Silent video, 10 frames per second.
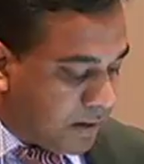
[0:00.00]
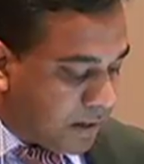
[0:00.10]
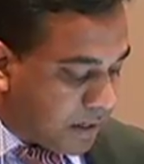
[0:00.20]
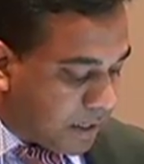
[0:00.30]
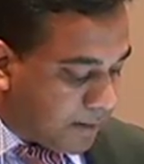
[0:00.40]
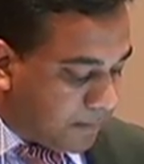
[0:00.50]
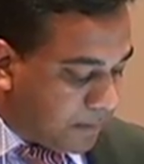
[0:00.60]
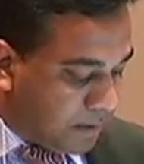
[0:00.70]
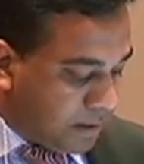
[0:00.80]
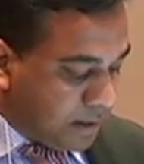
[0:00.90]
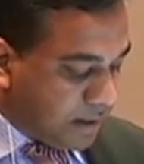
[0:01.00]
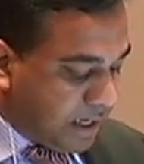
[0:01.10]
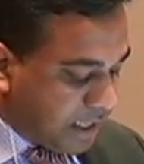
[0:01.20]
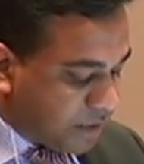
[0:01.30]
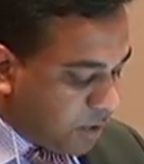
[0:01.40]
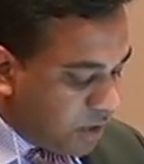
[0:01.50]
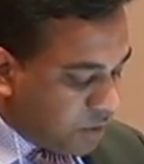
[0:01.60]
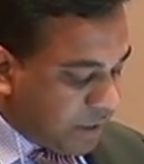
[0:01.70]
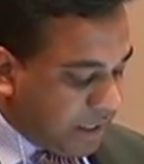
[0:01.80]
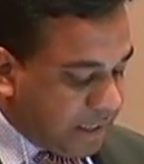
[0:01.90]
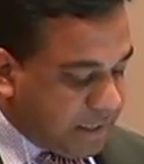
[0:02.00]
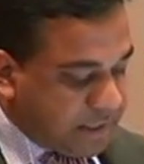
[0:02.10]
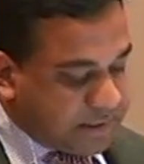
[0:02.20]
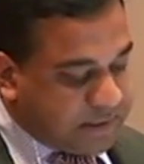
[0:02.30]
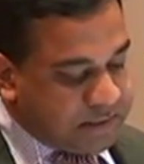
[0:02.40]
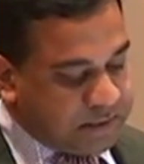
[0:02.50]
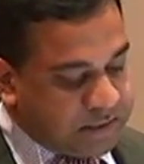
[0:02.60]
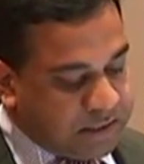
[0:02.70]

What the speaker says: The next point really is